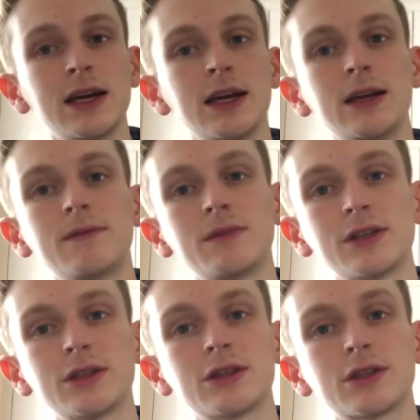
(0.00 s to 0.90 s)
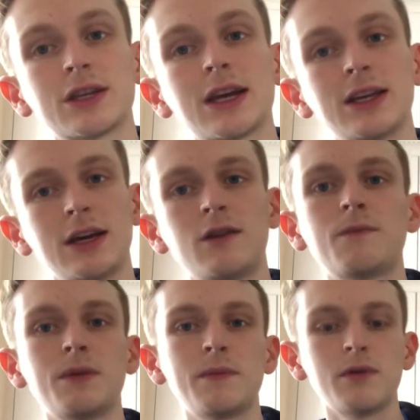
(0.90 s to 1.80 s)
This is just to kind of
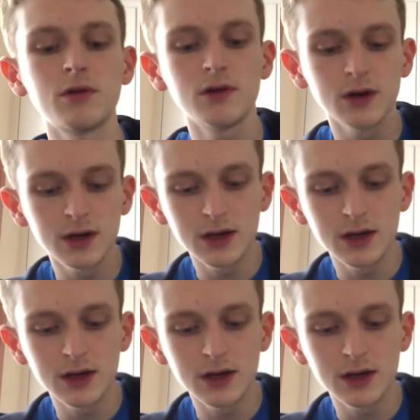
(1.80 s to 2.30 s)
help people